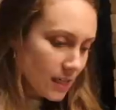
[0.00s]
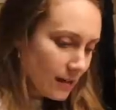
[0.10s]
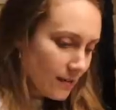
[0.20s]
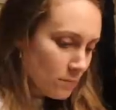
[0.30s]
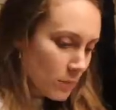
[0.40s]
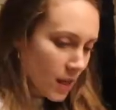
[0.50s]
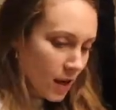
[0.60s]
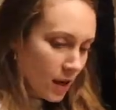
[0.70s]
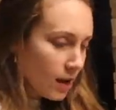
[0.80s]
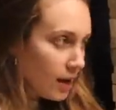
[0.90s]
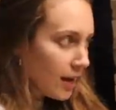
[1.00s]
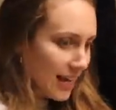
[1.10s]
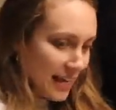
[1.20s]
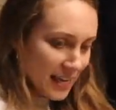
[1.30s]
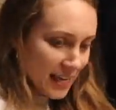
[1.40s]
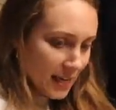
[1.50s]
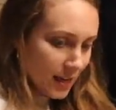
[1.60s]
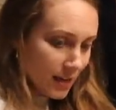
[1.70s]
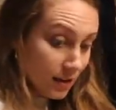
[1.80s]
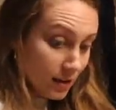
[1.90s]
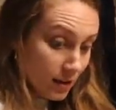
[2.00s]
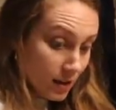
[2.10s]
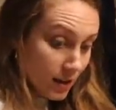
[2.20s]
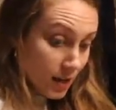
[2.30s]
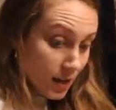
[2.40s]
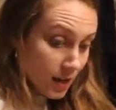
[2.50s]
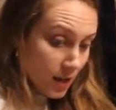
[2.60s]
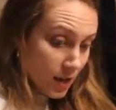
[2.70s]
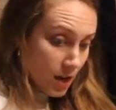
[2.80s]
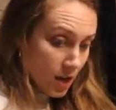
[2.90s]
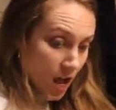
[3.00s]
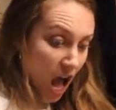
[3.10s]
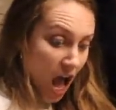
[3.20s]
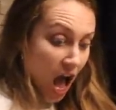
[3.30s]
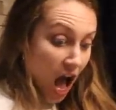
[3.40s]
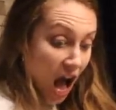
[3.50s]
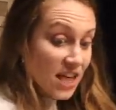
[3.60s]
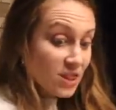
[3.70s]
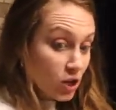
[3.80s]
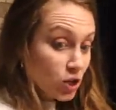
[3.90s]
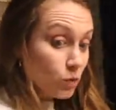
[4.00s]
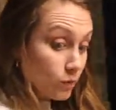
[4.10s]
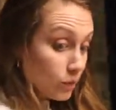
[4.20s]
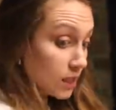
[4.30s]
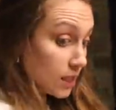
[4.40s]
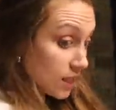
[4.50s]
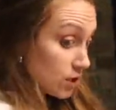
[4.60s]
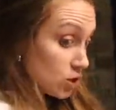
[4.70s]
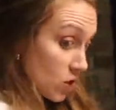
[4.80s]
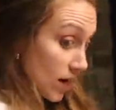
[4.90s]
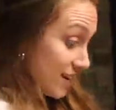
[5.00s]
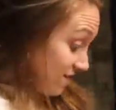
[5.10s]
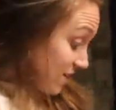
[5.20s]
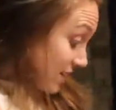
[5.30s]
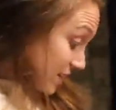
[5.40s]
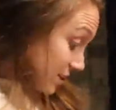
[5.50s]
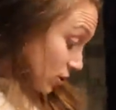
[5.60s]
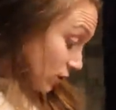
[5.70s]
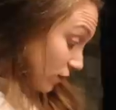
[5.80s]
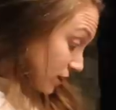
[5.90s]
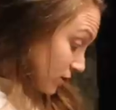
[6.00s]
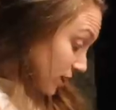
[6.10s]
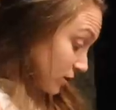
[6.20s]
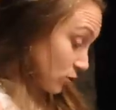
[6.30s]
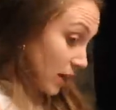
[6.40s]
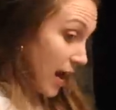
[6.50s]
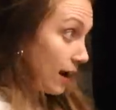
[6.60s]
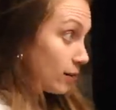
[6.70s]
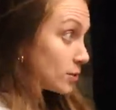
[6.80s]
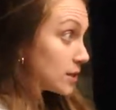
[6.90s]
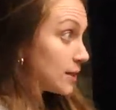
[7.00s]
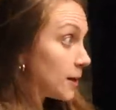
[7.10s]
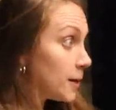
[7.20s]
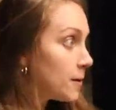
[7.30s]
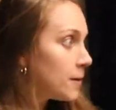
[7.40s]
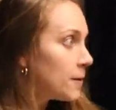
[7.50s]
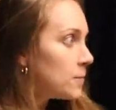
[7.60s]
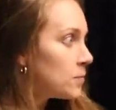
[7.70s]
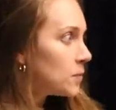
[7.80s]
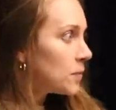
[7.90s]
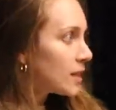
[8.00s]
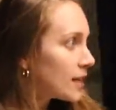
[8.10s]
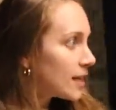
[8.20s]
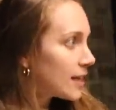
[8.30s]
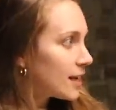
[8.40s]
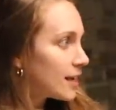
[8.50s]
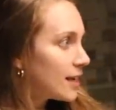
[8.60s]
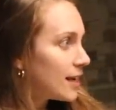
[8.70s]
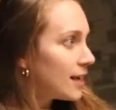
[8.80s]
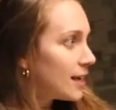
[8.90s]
Did you really think that I would take that from you and keep it? I thought you were really going to try and fit it into your French What was really funny was I put it in your shed.